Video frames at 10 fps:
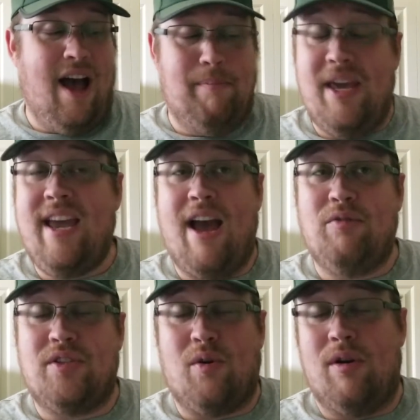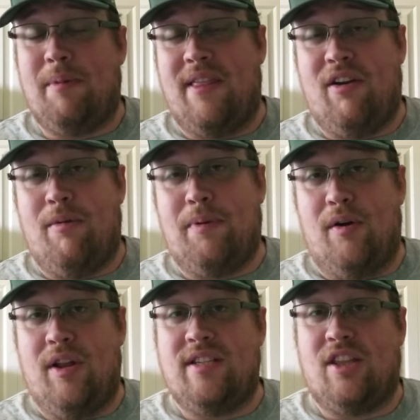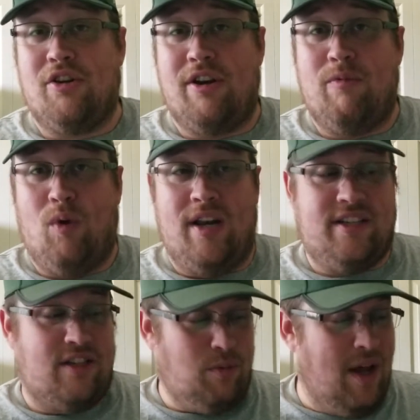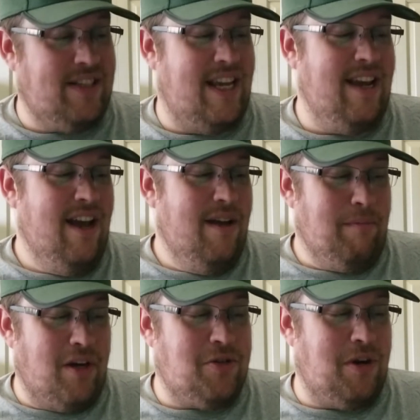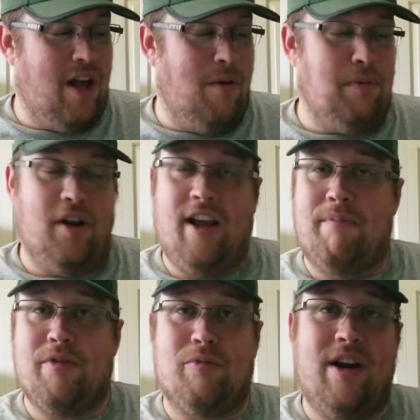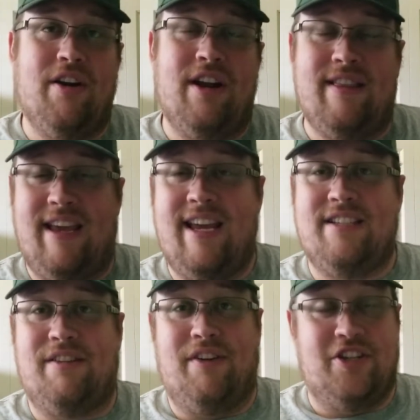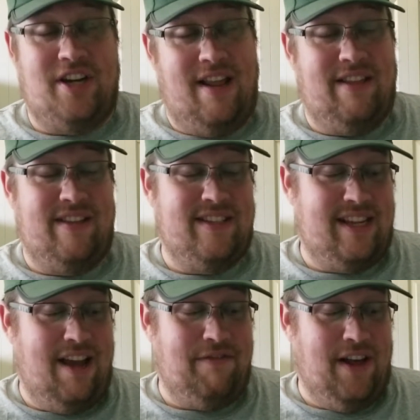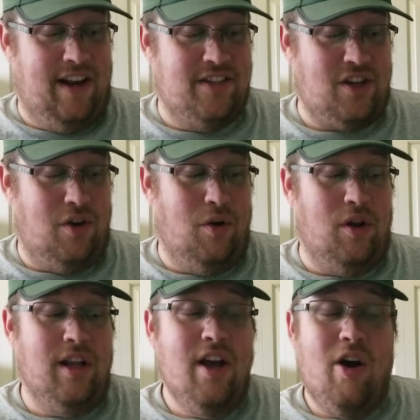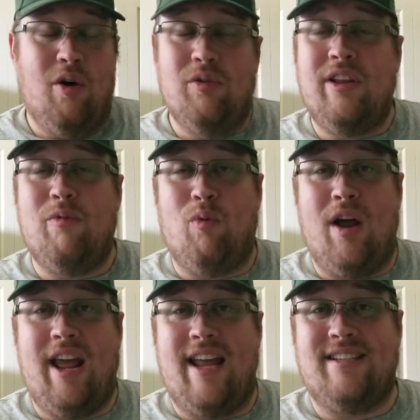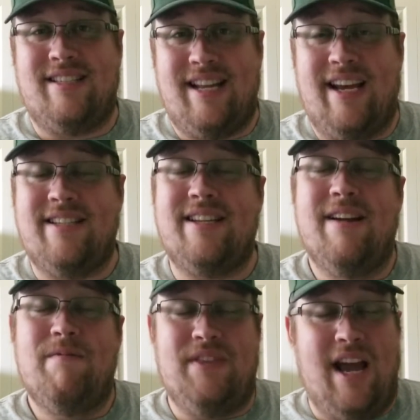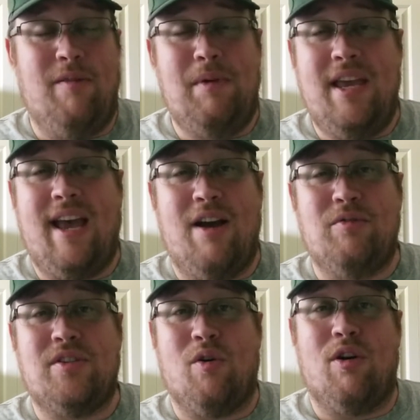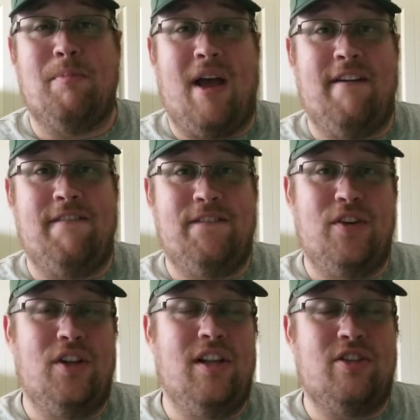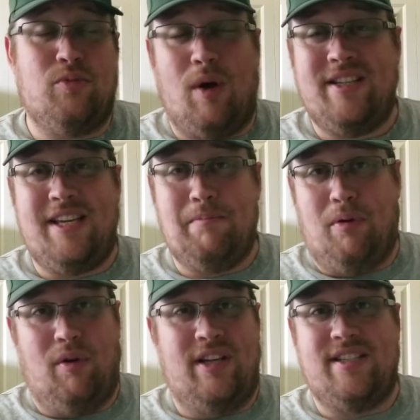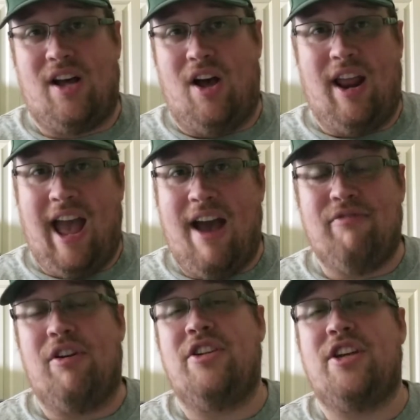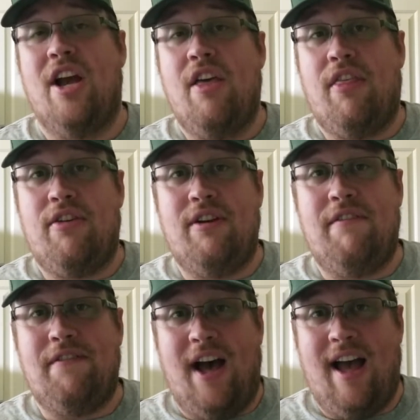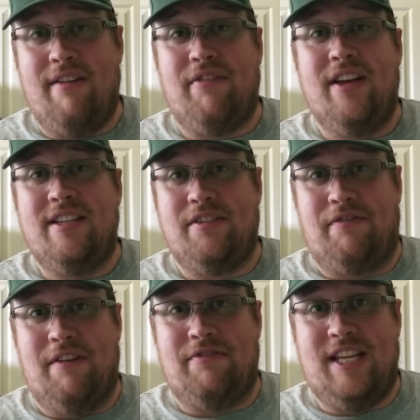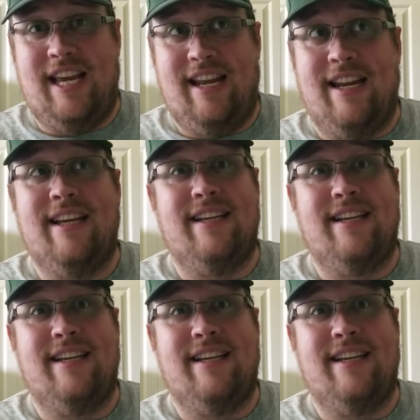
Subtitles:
being outscored by their opponents 31-20. Montreal pulling up the rear in the East Division and in the CFL as a whole, only 1-6, now being outscored by a full 20 points on average, 35-15